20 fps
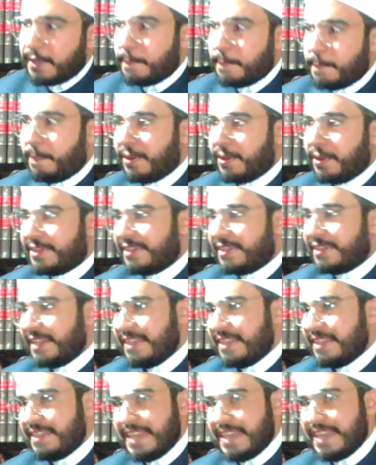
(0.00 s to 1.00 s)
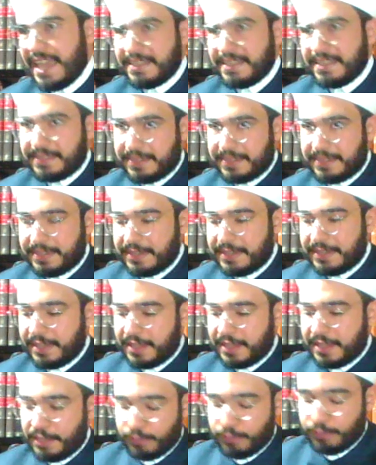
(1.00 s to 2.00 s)
but in the end,
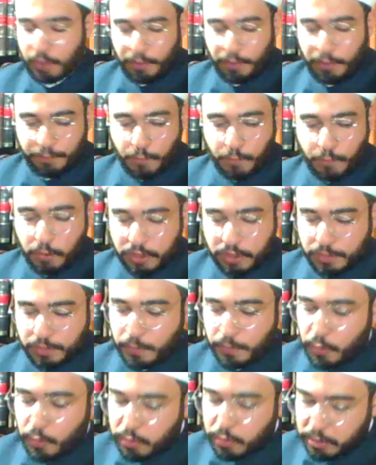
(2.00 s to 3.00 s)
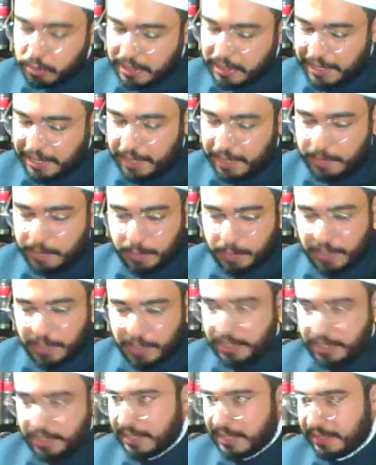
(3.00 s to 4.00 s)
if you are focused more on ilm,
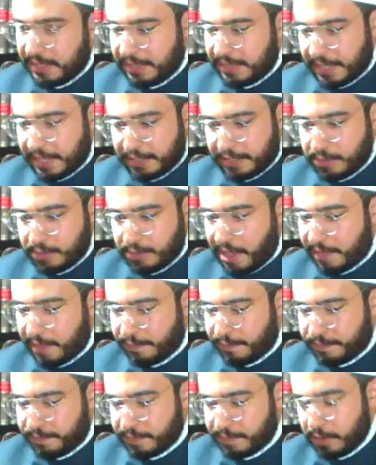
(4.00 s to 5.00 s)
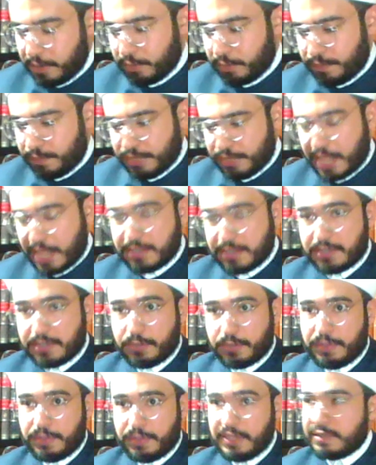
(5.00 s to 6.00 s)
especially that you have a lot of
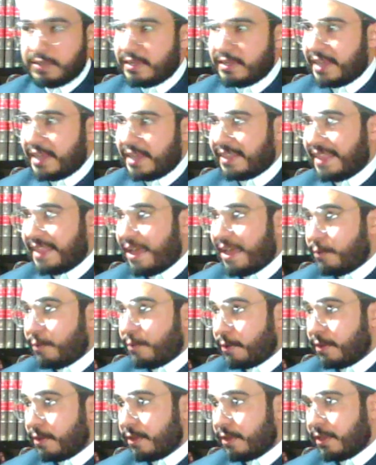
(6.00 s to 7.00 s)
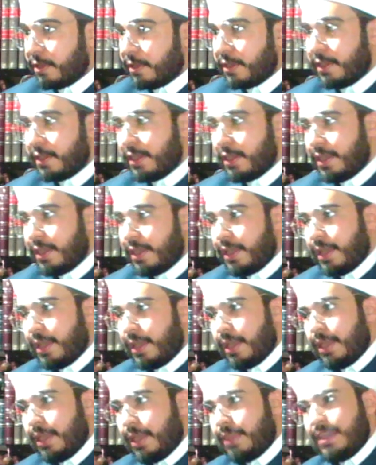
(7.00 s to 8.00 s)
chances on the internet now,
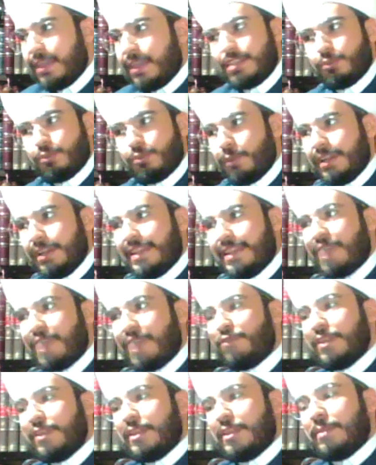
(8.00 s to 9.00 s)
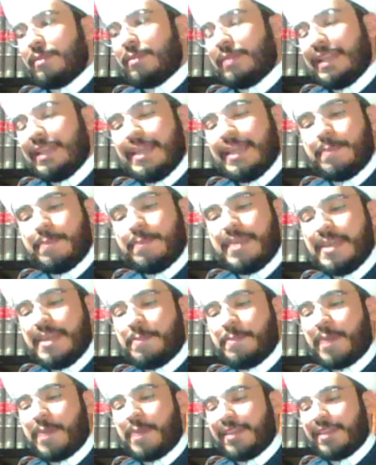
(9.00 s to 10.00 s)
this will definitely
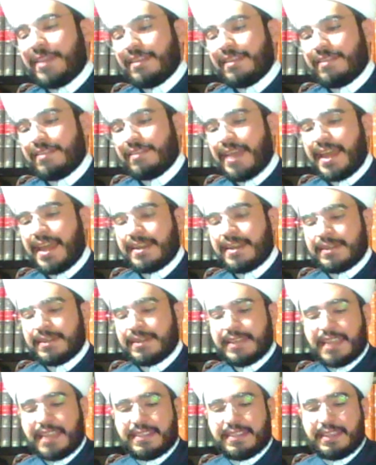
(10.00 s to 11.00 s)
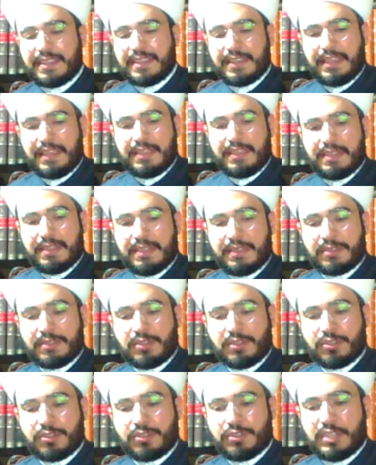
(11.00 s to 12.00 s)
be better than getting in
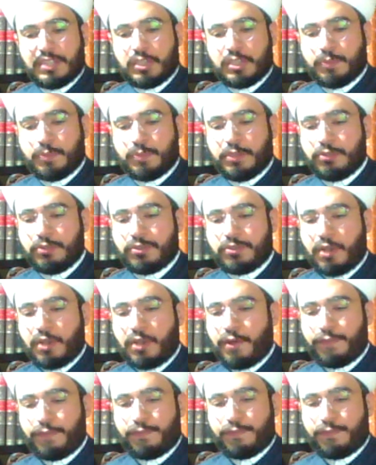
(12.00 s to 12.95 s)
such disputes of